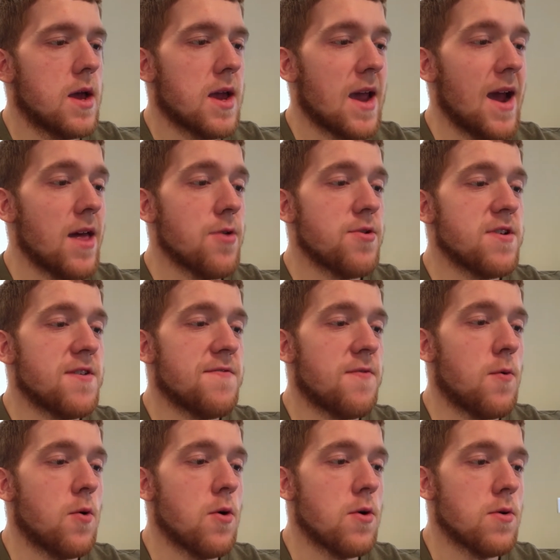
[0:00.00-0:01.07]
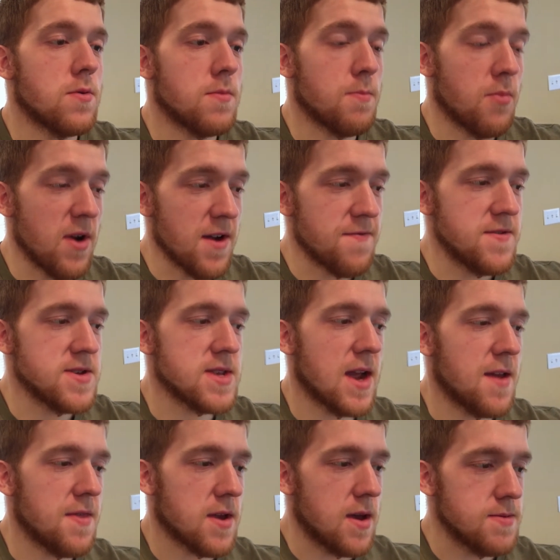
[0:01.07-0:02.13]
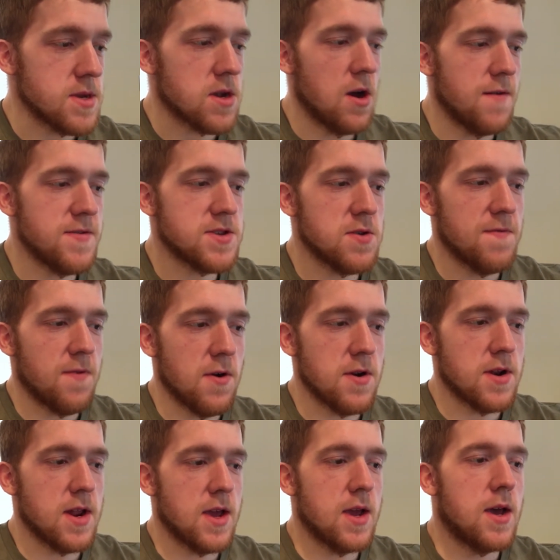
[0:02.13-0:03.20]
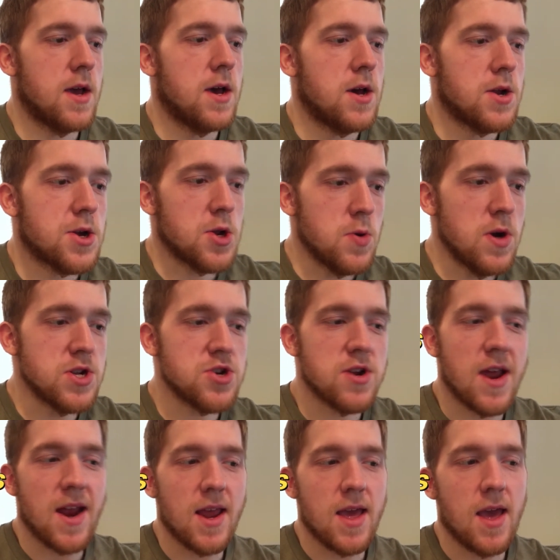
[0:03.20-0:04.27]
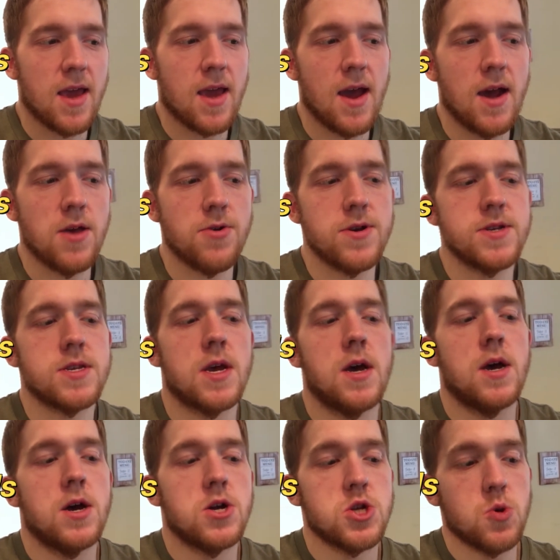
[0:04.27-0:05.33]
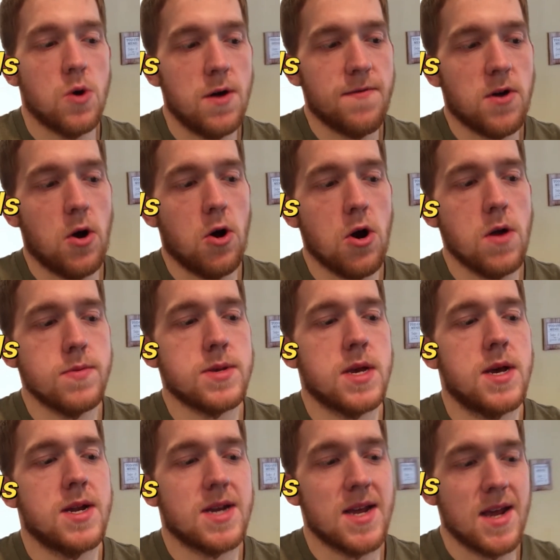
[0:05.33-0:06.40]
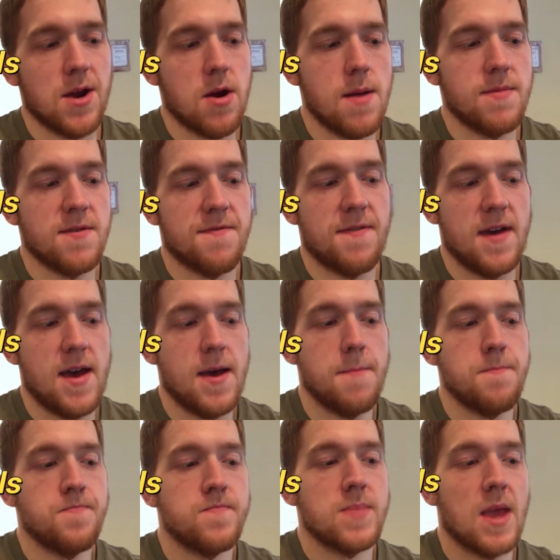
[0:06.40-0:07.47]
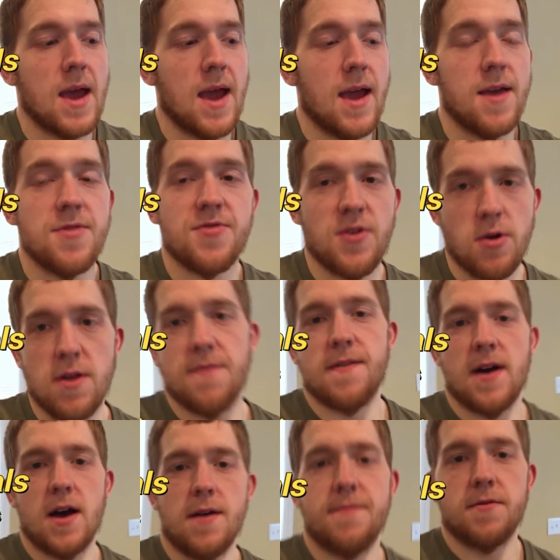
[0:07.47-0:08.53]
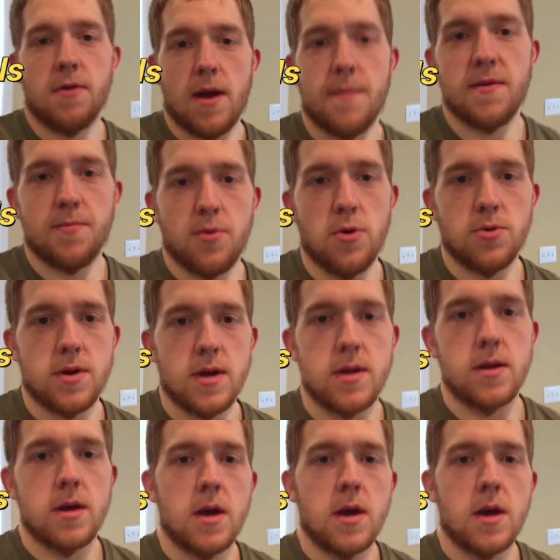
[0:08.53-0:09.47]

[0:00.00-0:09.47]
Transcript: Calories for breakfast and the cups of coffee so far today. 288 calories, 12 carbs, 10 grams of fat, and 35 grams of protein.